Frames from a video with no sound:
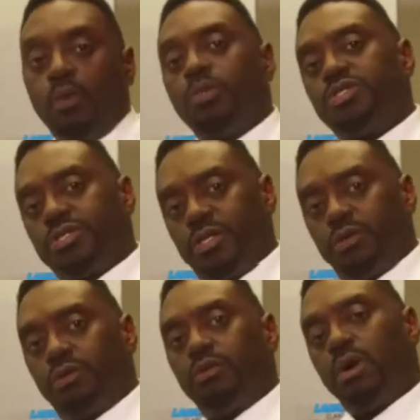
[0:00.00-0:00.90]
we
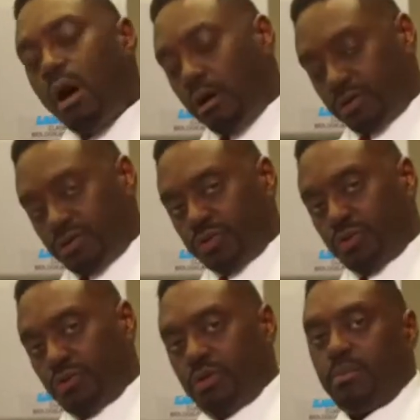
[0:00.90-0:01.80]
still are
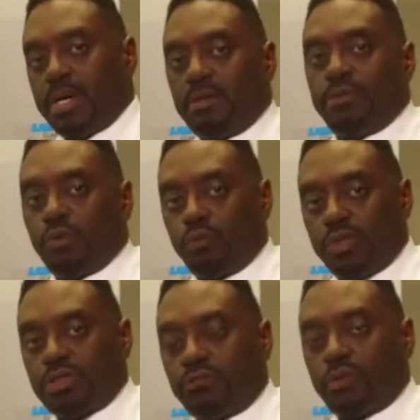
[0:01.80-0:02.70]
concerned about their
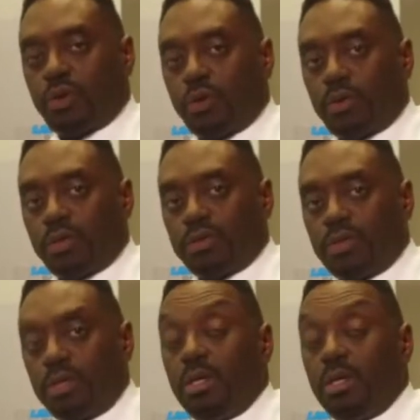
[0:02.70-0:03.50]
risk of recurrence.